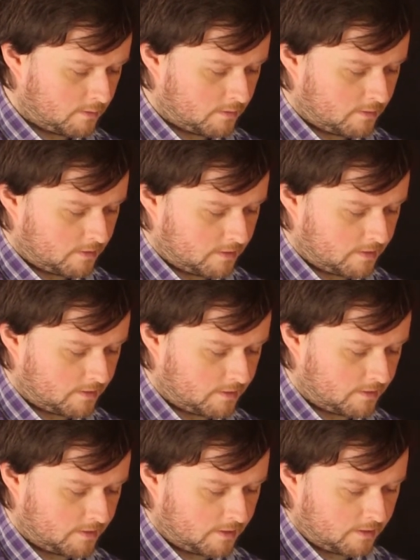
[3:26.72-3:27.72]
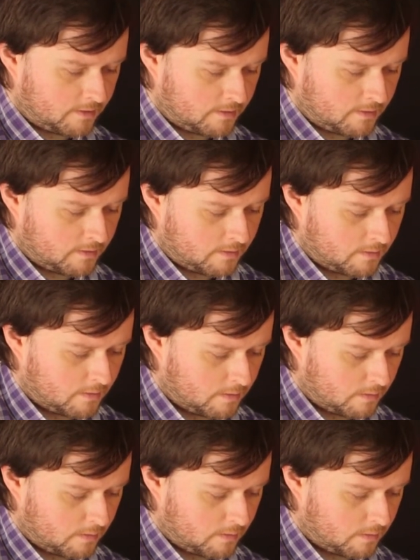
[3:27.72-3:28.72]
See?
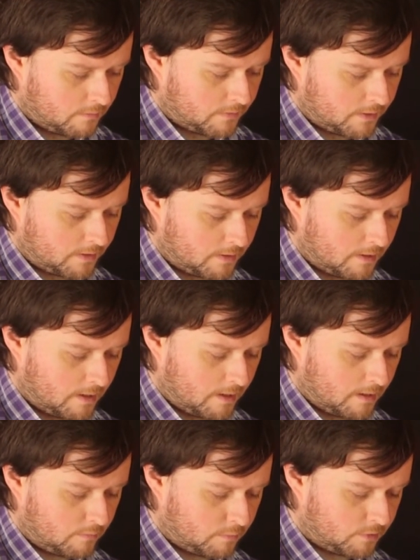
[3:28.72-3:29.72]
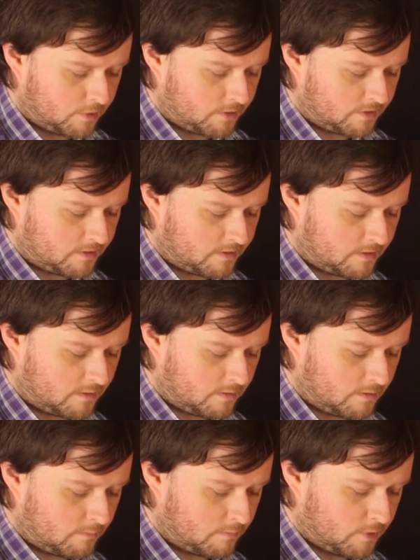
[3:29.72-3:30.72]
Lovely. And we'll just
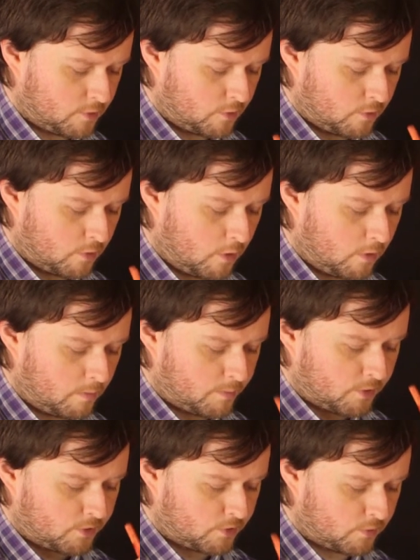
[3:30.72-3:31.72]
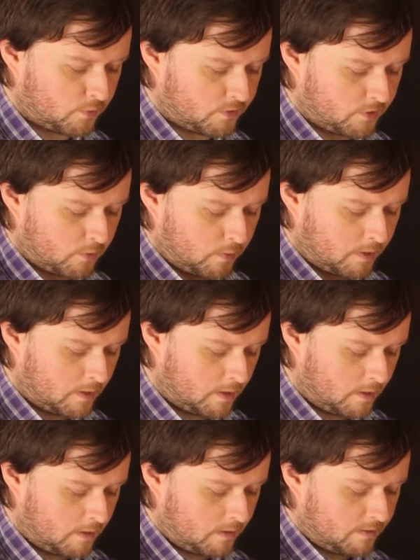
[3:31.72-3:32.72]
make sure all the brush strokes are going
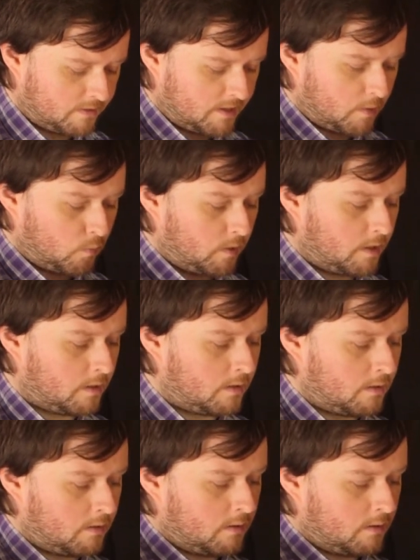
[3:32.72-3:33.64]
the same way.